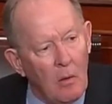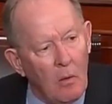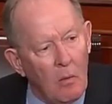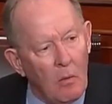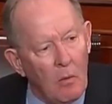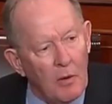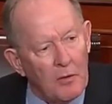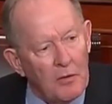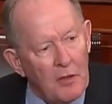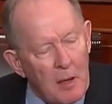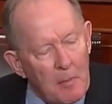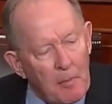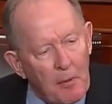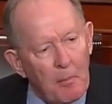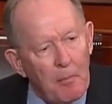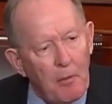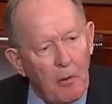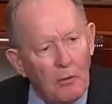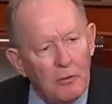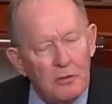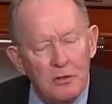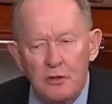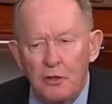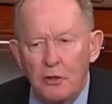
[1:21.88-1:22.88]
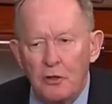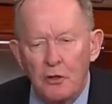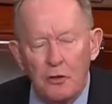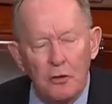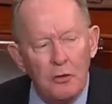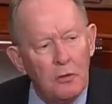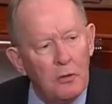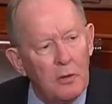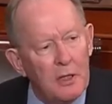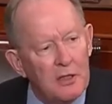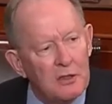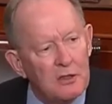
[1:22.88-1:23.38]
What they propose to
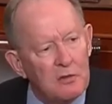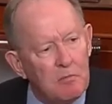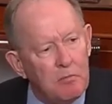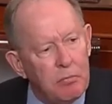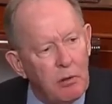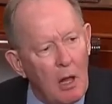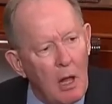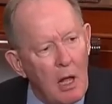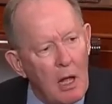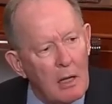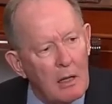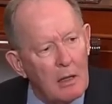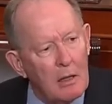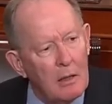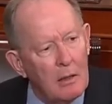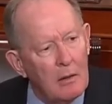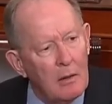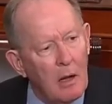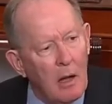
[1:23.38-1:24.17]
do is block